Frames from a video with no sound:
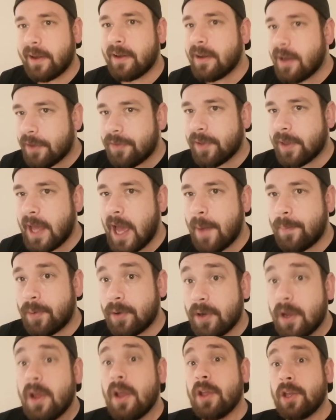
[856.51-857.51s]
Nothing
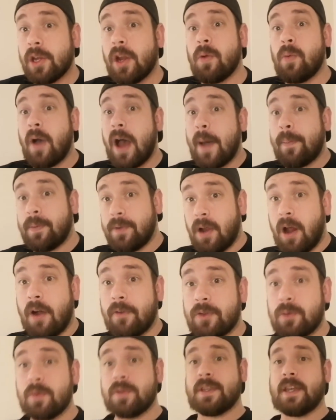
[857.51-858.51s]
happened. You know what happened
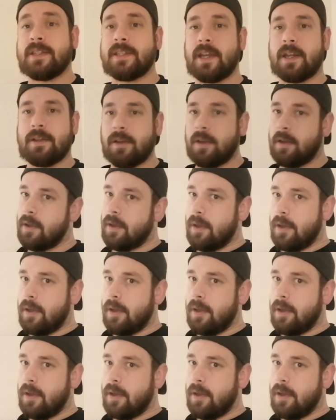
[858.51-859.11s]
afterwards? They said,